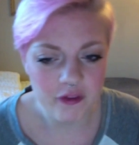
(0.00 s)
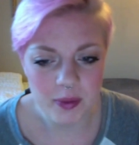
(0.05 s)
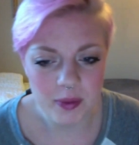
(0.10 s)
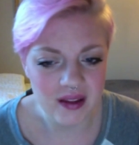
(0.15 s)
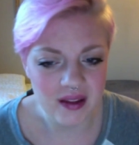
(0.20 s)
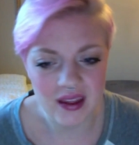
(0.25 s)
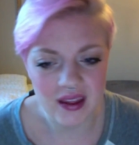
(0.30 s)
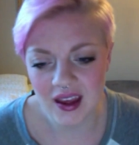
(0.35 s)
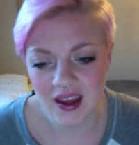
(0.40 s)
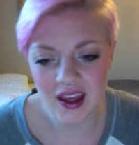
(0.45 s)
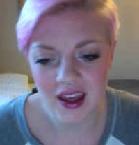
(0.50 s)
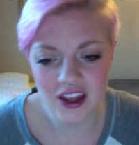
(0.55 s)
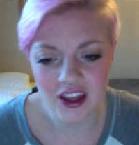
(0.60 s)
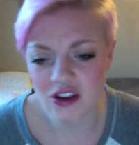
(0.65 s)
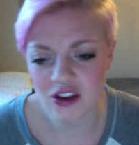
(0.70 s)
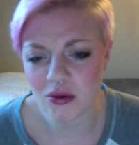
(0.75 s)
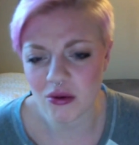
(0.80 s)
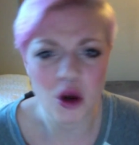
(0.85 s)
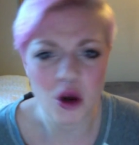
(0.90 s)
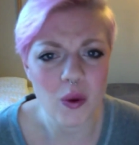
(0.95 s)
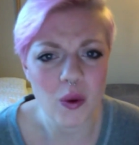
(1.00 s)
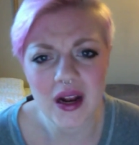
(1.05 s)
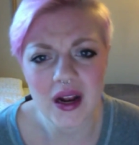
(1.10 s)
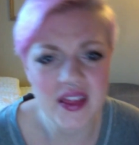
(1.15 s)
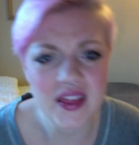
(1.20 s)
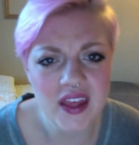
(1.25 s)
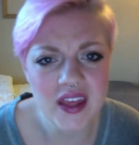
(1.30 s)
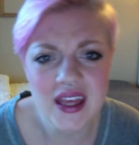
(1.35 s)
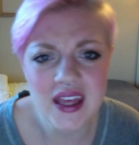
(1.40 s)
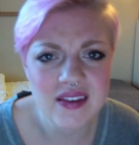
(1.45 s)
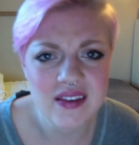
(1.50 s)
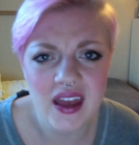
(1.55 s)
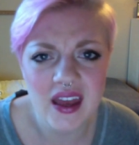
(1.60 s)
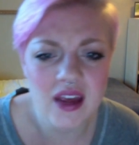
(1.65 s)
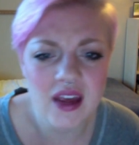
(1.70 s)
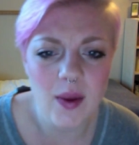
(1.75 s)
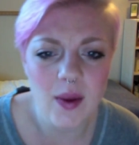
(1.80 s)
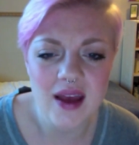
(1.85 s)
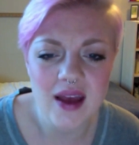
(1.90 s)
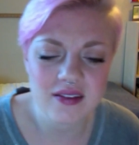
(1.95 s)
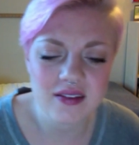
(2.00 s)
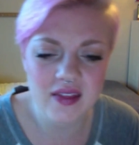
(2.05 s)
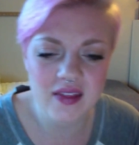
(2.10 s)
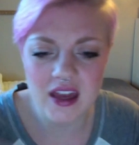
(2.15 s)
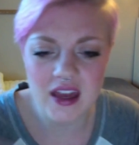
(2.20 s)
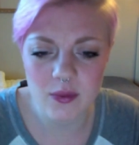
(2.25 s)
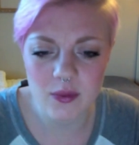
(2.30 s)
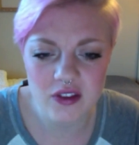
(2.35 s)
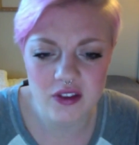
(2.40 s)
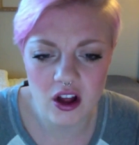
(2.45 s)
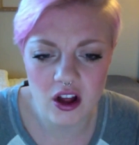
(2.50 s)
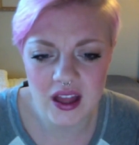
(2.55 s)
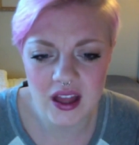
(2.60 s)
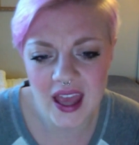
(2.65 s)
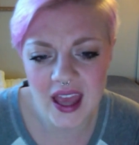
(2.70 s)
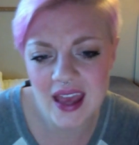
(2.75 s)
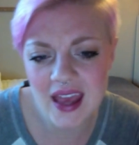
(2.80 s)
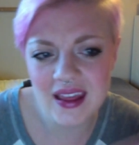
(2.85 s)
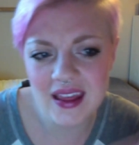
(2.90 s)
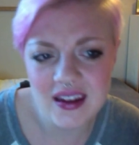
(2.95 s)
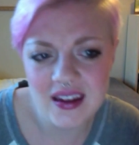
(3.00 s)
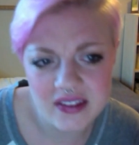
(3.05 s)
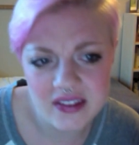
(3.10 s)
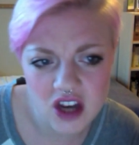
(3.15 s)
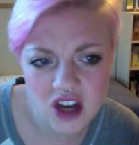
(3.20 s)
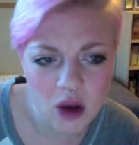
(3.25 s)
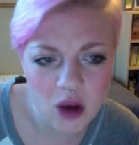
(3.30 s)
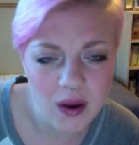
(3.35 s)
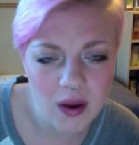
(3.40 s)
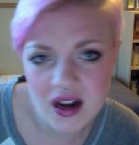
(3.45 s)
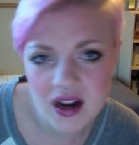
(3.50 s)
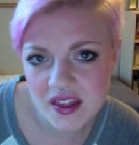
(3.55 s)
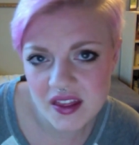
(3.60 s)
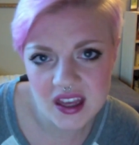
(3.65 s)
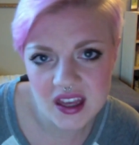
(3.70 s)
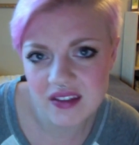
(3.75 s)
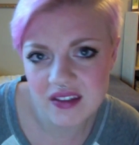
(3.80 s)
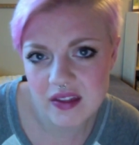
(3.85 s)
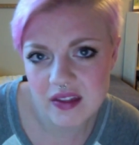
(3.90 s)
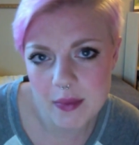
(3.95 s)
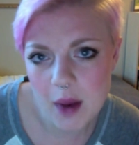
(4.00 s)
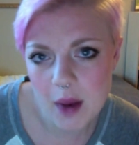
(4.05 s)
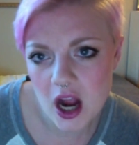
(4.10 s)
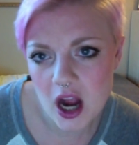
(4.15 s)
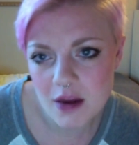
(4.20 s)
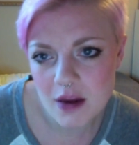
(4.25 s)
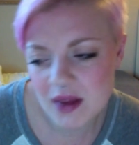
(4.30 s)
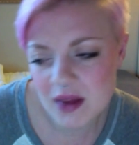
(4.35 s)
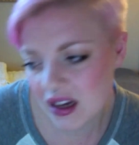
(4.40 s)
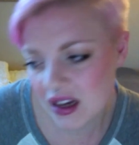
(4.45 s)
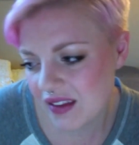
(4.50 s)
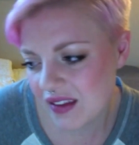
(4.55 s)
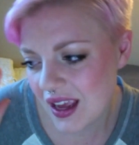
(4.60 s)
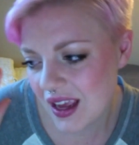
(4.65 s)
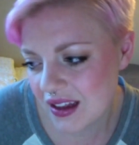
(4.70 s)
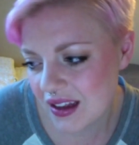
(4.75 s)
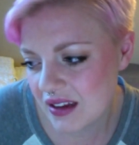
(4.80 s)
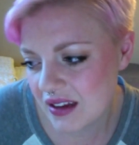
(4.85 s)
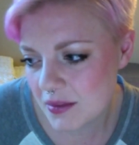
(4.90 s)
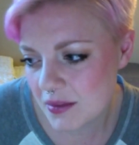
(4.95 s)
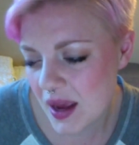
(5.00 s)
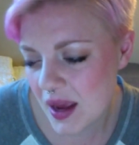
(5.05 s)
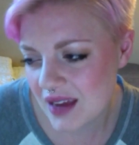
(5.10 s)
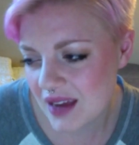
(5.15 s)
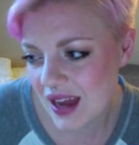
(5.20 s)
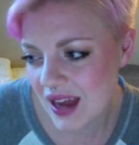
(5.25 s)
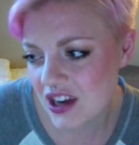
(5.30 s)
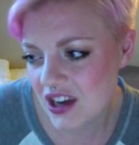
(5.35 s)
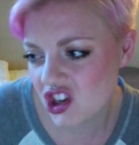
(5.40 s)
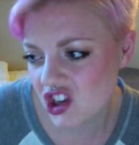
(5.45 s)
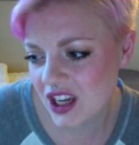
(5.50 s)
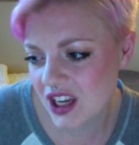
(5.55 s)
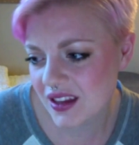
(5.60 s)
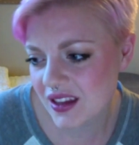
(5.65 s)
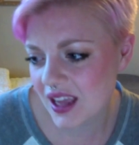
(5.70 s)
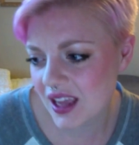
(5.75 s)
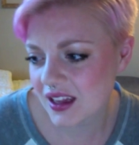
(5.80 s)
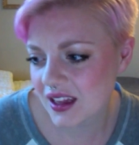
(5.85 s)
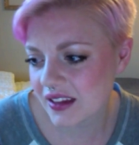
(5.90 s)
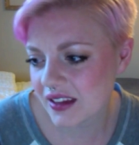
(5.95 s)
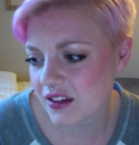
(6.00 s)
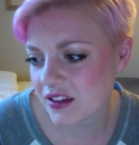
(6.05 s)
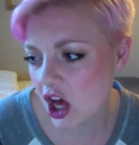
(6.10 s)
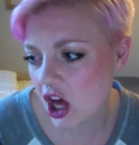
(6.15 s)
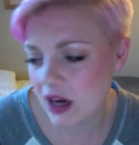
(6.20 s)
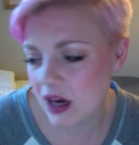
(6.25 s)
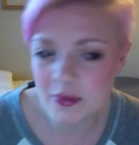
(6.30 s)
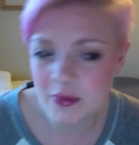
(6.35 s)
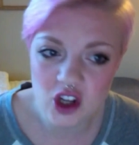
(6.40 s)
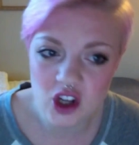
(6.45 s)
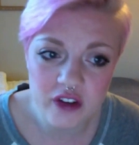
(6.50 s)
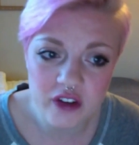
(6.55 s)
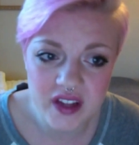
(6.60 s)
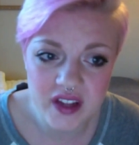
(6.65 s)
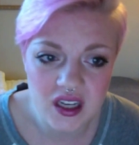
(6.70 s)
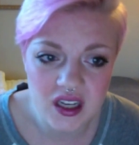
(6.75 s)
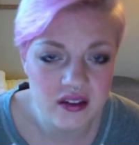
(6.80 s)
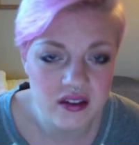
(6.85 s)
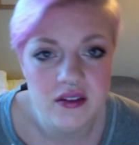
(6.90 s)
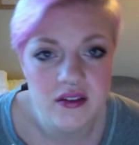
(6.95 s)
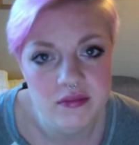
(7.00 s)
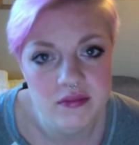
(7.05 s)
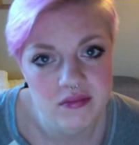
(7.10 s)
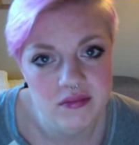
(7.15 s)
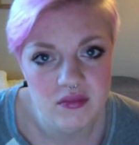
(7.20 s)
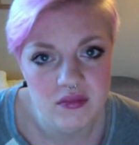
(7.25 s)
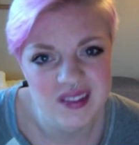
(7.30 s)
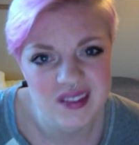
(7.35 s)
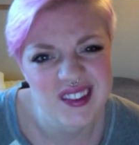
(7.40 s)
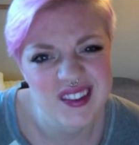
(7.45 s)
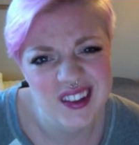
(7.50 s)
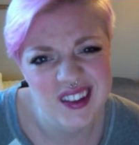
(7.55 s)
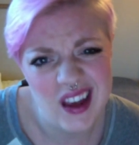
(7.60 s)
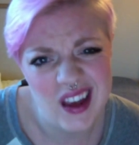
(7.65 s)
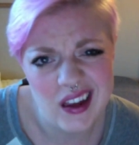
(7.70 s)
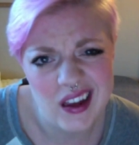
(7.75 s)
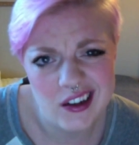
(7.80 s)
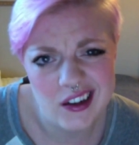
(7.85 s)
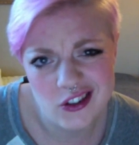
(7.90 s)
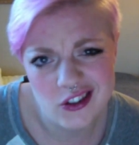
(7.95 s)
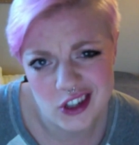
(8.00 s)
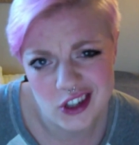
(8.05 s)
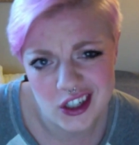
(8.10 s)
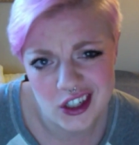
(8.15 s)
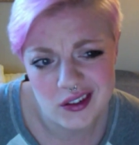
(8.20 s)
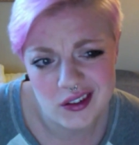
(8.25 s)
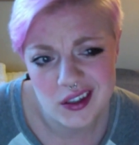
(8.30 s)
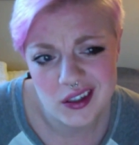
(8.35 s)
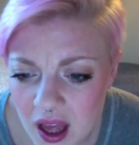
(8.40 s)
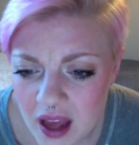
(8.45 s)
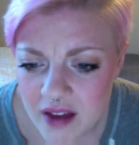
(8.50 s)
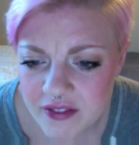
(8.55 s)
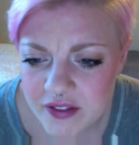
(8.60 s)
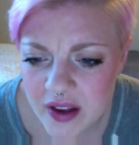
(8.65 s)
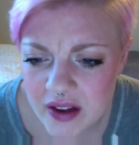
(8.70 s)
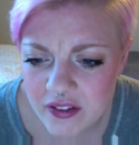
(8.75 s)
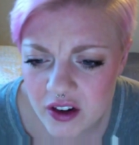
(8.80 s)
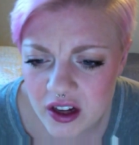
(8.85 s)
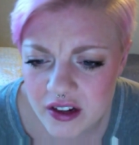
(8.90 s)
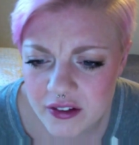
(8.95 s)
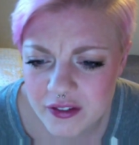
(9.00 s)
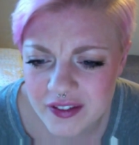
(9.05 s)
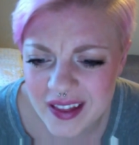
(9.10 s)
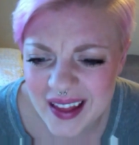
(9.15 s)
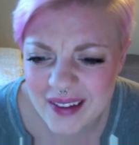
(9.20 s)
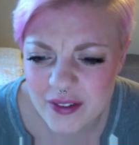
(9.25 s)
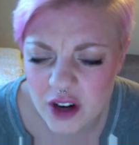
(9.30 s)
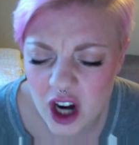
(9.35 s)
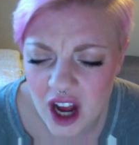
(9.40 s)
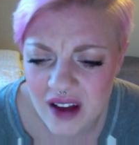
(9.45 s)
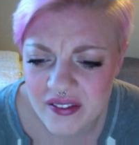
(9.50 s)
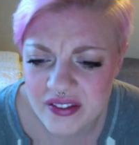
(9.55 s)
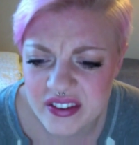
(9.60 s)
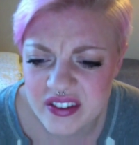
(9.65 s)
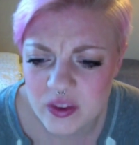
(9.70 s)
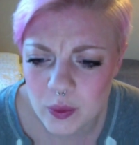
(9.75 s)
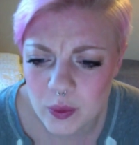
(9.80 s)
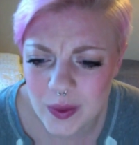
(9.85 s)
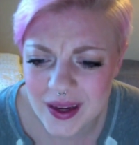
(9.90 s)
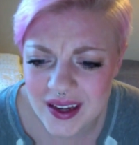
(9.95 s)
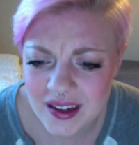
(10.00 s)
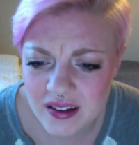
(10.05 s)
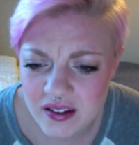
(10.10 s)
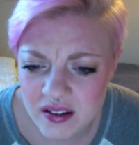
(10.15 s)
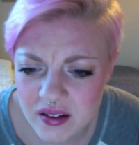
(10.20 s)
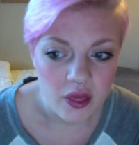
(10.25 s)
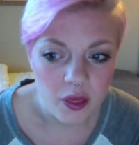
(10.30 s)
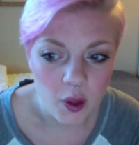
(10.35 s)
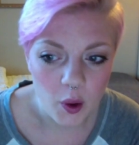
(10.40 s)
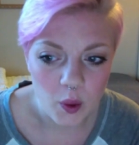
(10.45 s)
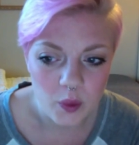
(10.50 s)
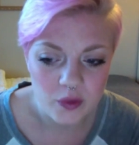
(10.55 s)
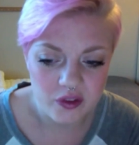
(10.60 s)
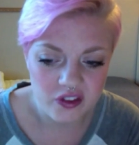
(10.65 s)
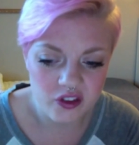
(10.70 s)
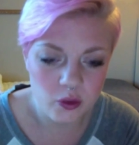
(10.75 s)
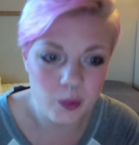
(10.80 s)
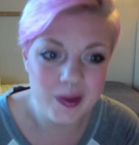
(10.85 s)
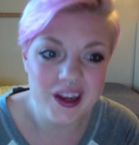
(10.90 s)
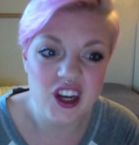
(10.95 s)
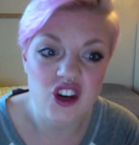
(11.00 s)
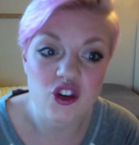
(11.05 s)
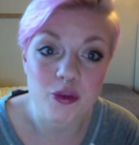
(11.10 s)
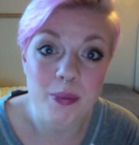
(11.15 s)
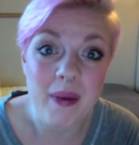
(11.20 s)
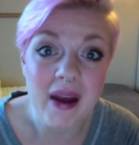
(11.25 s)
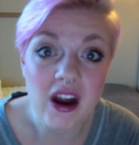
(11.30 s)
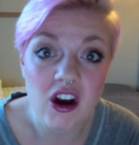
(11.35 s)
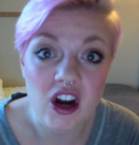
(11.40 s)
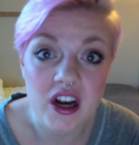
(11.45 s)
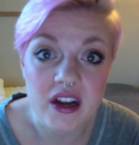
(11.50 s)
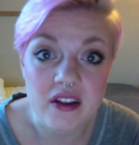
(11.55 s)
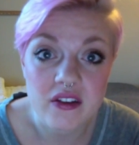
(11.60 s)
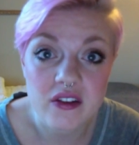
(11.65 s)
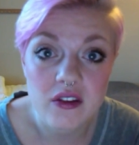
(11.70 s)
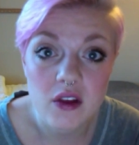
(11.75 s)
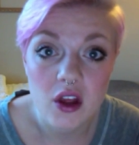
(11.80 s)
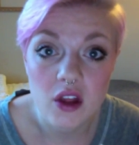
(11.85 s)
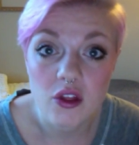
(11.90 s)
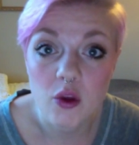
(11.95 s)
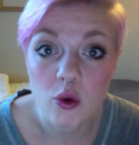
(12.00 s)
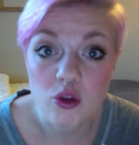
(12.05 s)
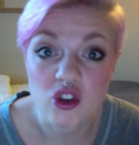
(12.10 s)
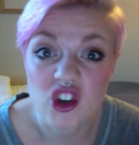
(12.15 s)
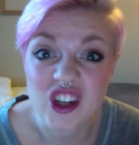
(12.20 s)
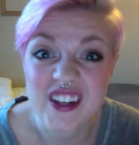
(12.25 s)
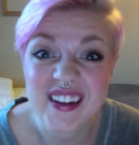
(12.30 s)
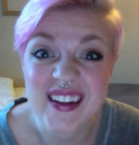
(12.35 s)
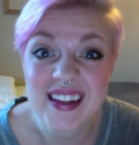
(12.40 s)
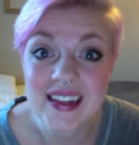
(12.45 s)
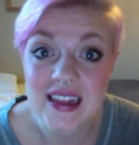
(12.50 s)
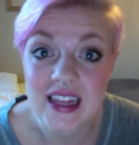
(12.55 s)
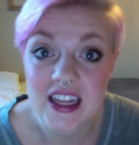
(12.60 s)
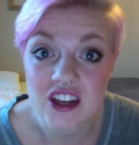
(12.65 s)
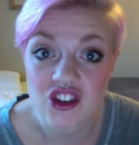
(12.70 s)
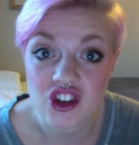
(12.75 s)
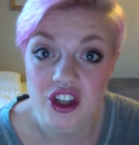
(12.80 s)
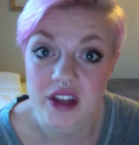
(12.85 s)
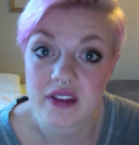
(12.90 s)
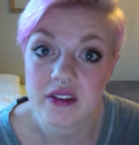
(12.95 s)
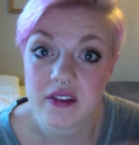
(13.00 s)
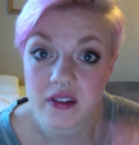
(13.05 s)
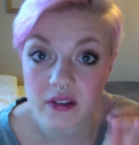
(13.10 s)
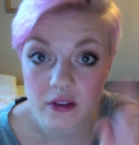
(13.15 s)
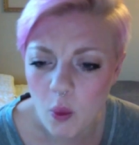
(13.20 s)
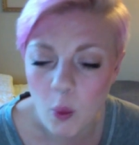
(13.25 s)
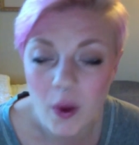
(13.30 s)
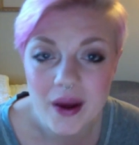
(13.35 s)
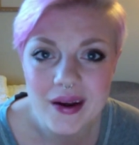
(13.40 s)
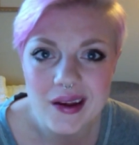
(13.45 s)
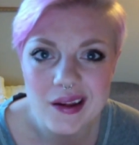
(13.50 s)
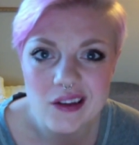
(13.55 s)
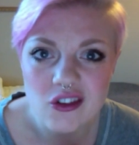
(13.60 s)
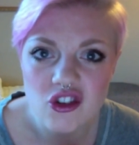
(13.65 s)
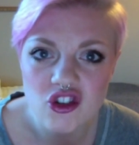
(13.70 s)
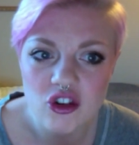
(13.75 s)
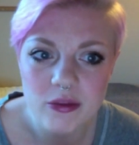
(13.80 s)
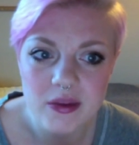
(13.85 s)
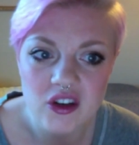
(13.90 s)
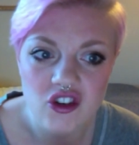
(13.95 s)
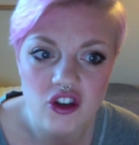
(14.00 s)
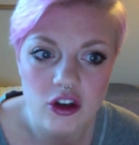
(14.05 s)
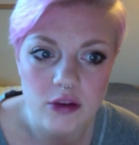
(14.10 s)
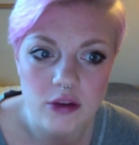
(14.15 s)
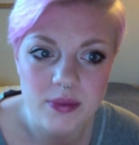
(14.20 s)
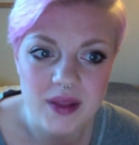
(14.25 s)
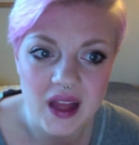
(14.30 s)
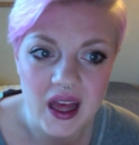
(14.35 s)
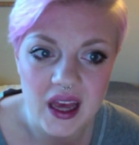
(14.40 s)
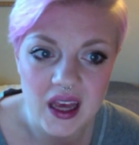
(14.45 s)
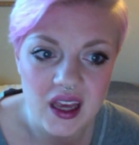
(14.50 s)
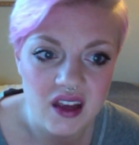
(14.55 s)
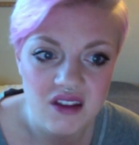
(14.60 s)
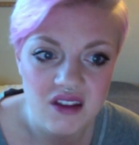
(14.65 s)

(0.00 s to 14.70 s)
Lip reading: being like, hey, you don't know where anything is anyways. And then it was all like, Haley doesn't know where anything is in the apartment because Haley doesn't pay attention because Haley's not observant. It's kind of true. Favorite flavor of sweet? Those Swedish berries. Those are delicious. What instrument do you play?